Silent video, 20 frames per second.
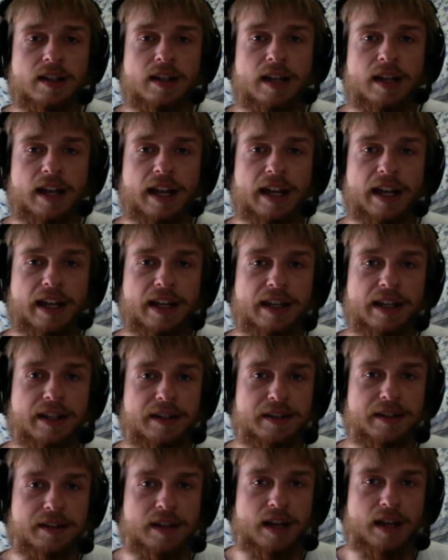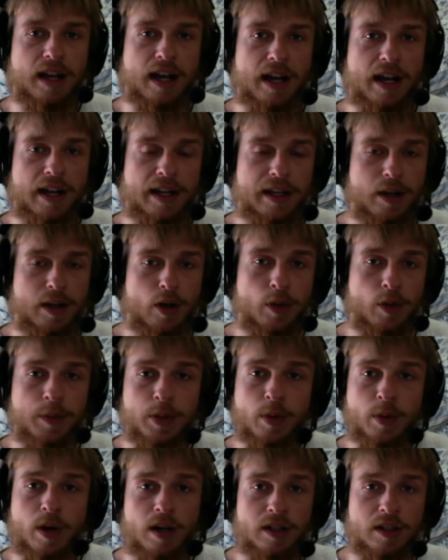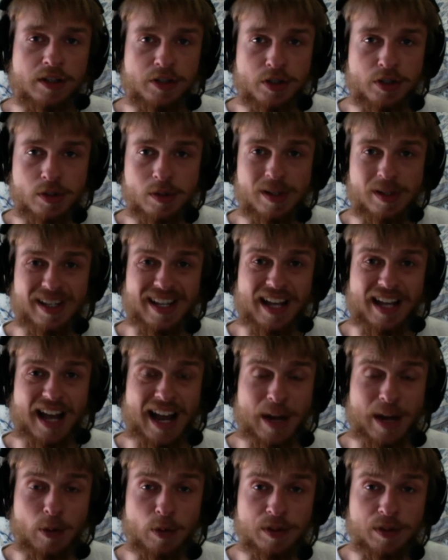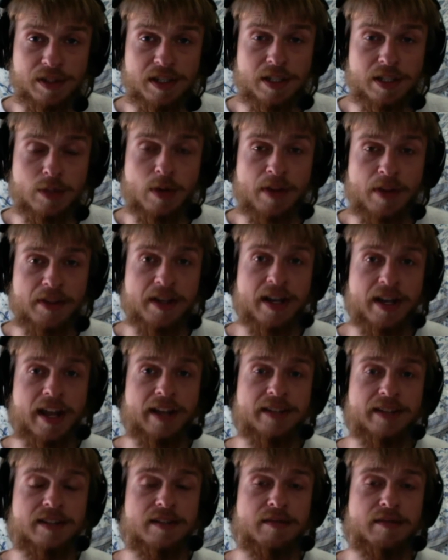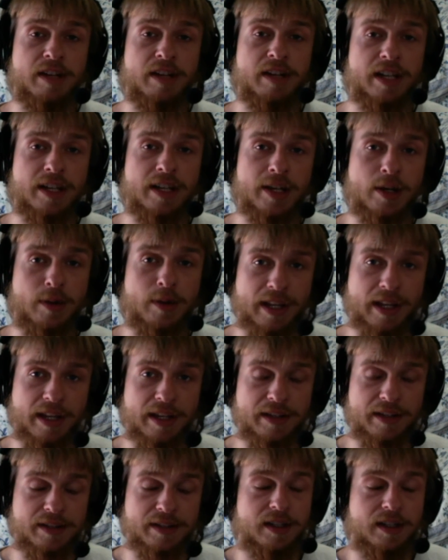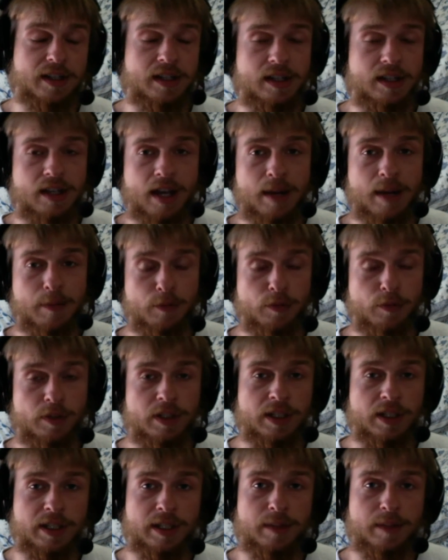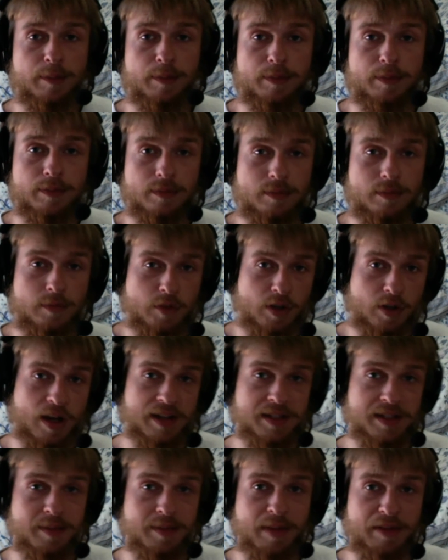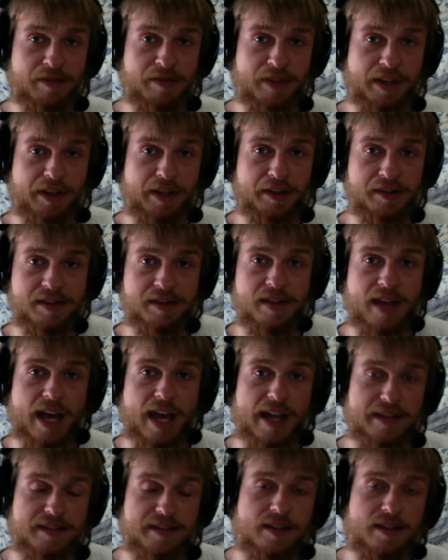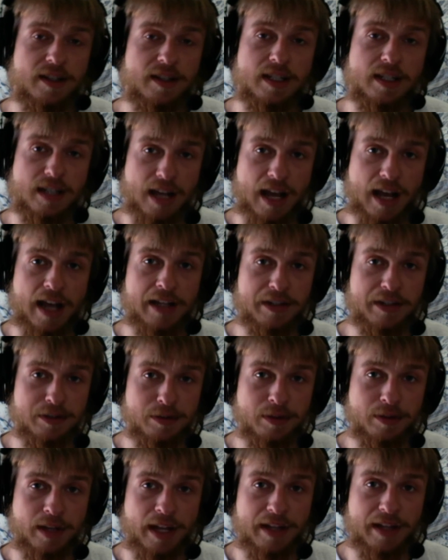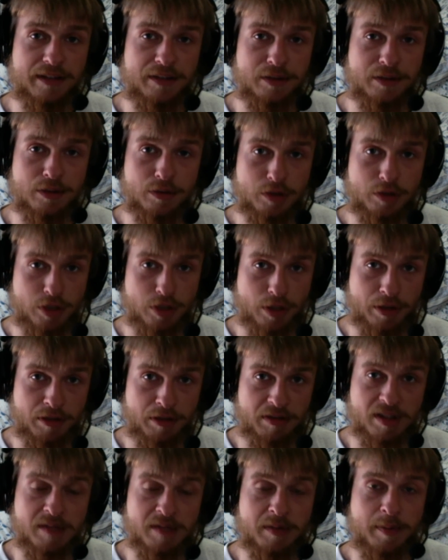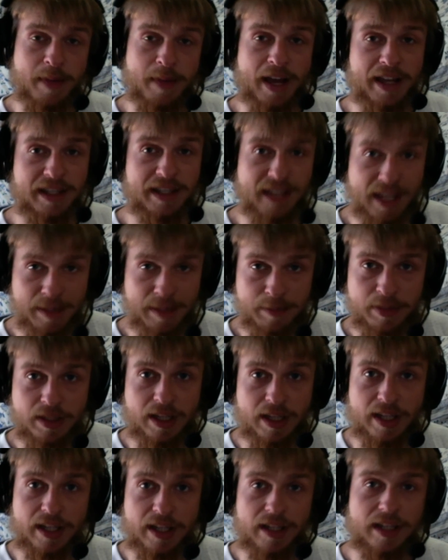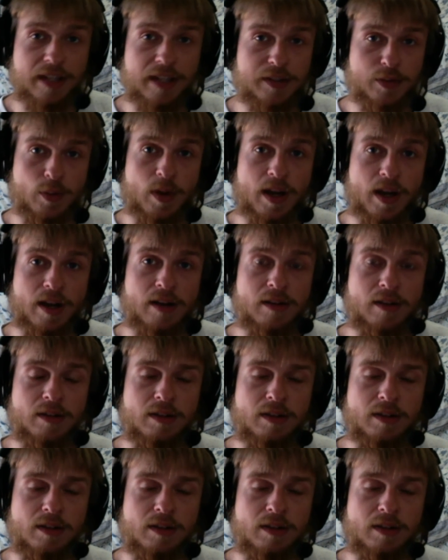And I hope you all enjoy. I will see you on the next video, and I'm really crossing my fingers that I do get to show you some of my gameplay as well.